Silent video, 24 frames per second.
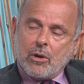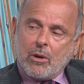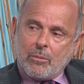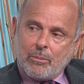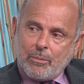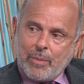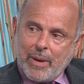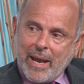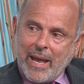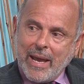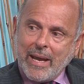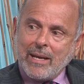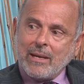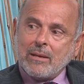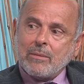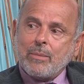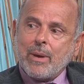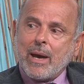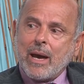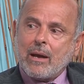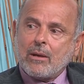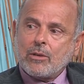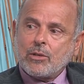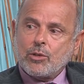to complain
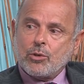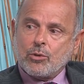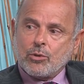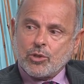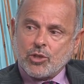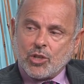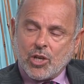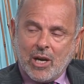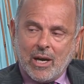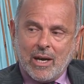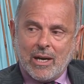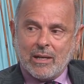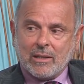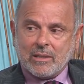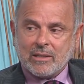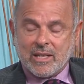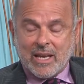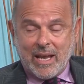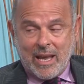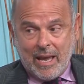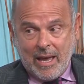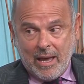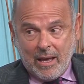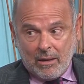about your
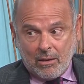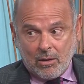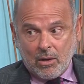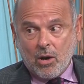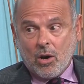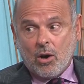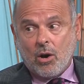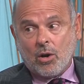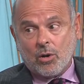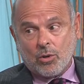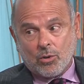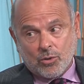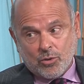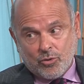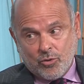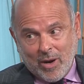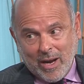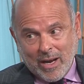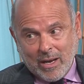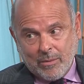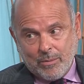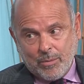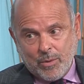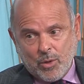child's alcohol or
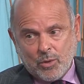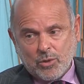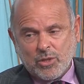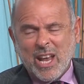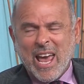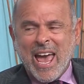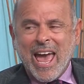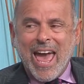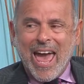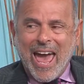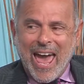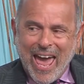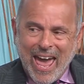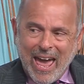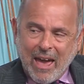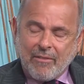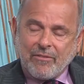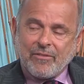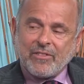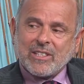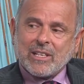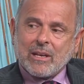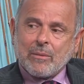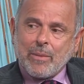drug abuse,
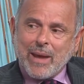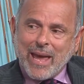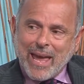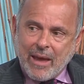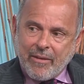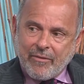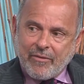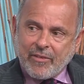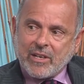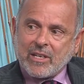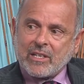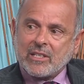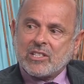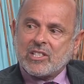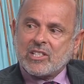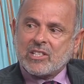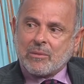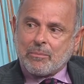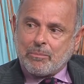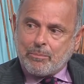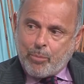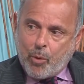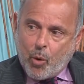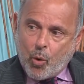have some evidence
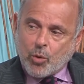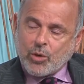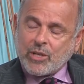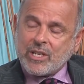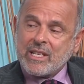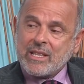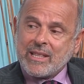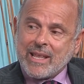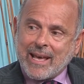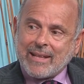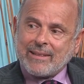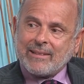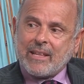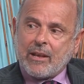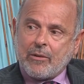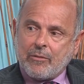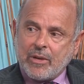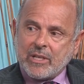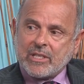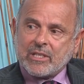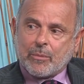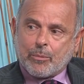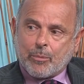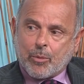supporting that
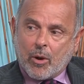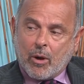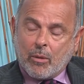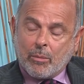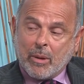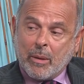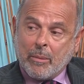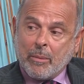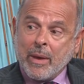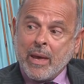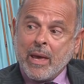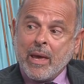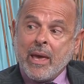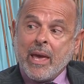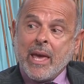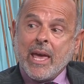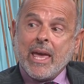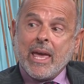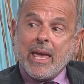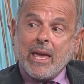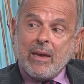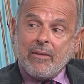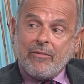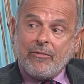there is a problem.
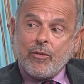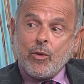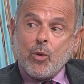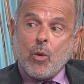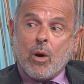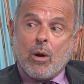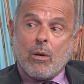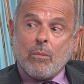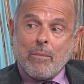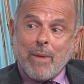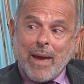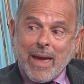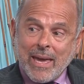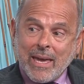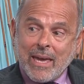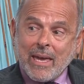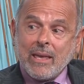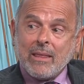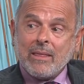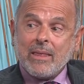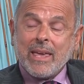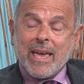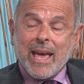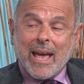If you are
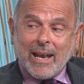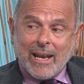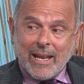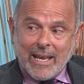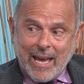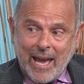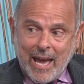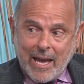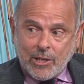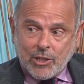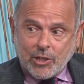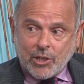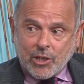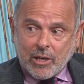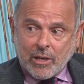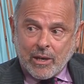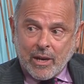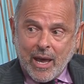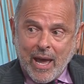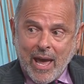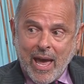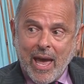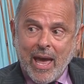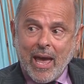making the
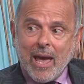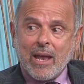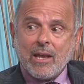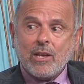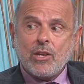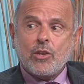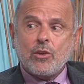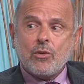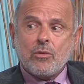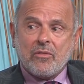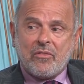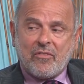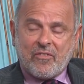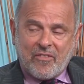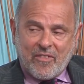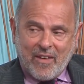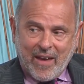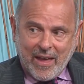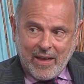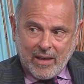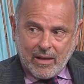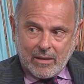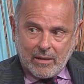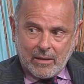allegation and you
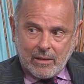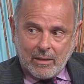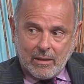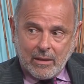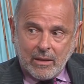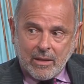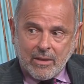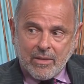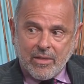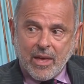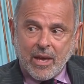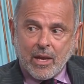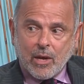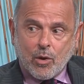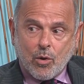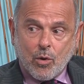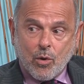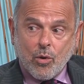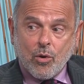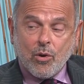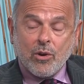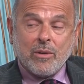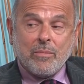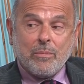fail, there
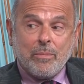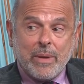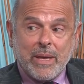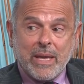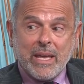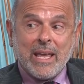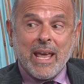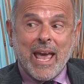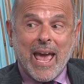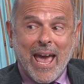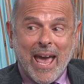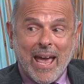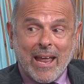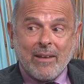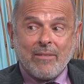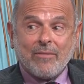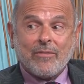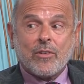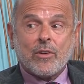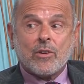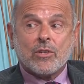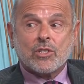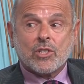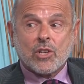could be
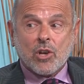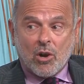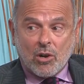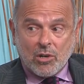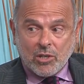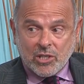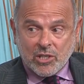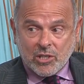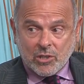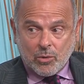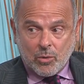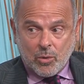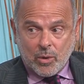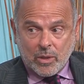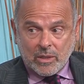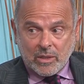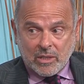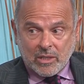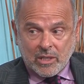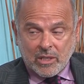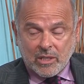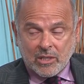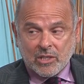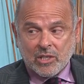adverse
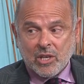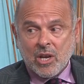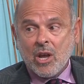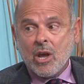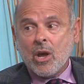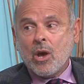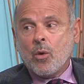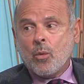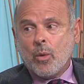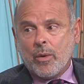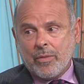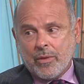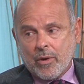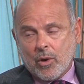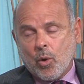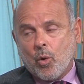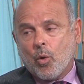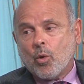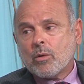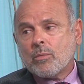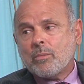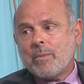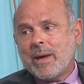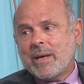consequences when the
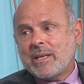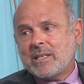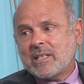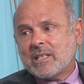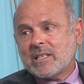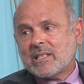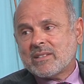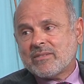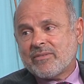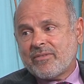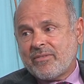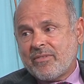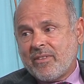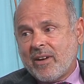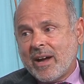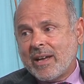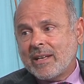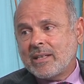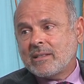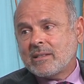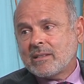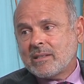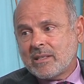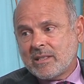court makes its
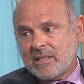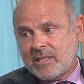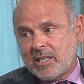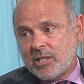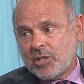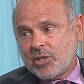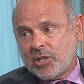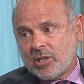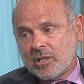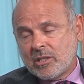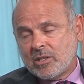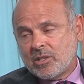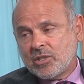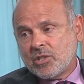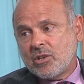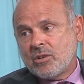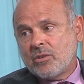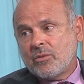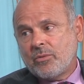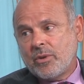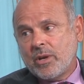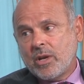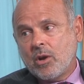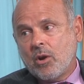final decisions
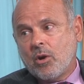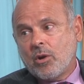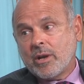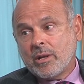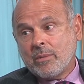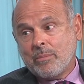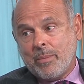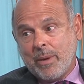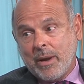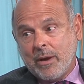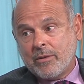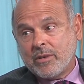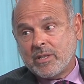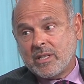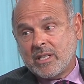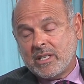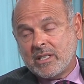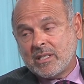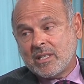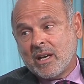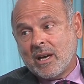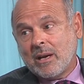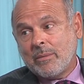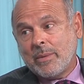regarding
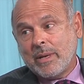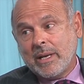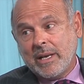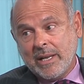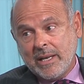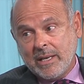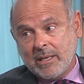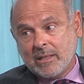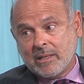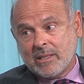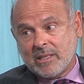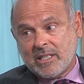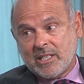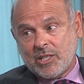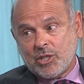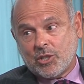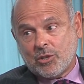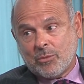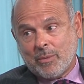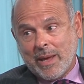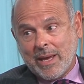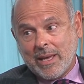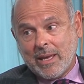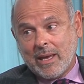parenting time and legal
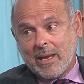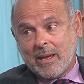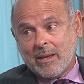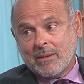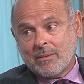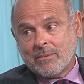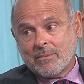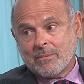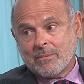decision making.